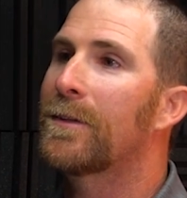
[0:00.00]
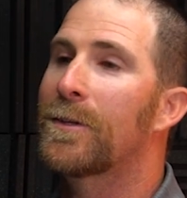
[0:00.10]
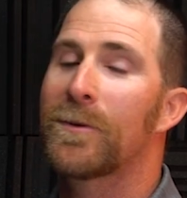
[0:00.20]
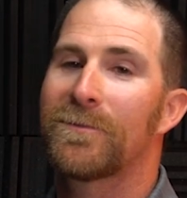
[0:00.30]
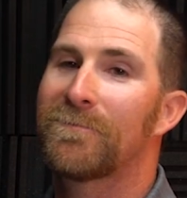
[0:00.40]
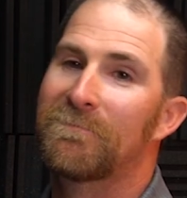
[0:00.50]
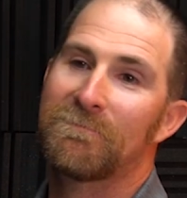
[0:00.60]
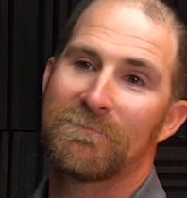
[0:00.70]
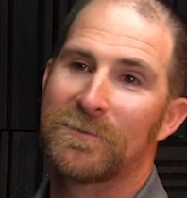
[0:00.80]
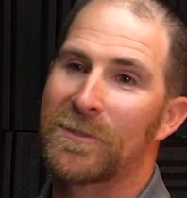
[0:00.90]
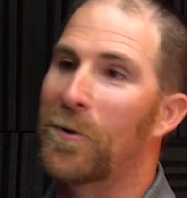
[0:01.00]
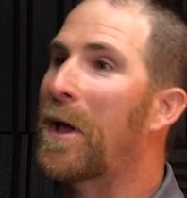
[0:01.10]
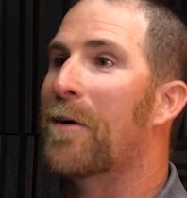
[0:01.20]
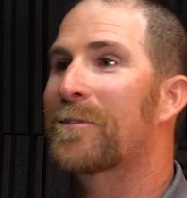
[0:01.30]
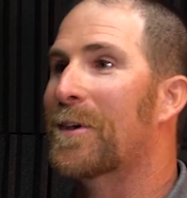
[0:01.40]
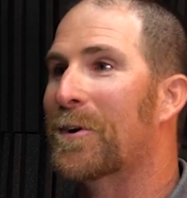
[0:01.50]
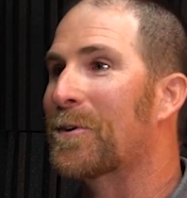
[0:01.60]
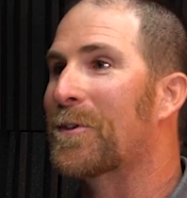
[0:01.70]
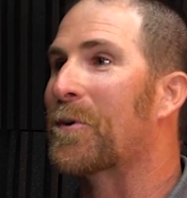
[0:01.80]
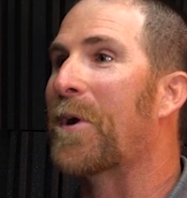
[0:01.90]
you don't have
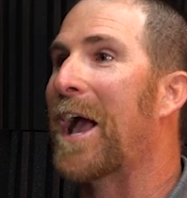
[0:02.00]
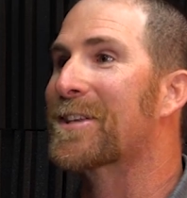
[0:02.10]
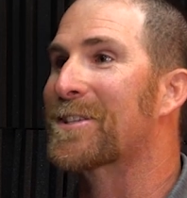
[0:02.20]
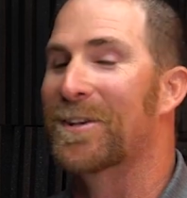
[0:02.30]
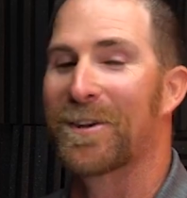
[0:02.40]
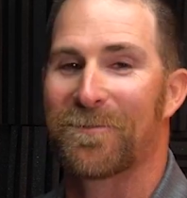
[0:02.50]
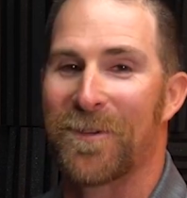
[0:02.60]
the cracks in your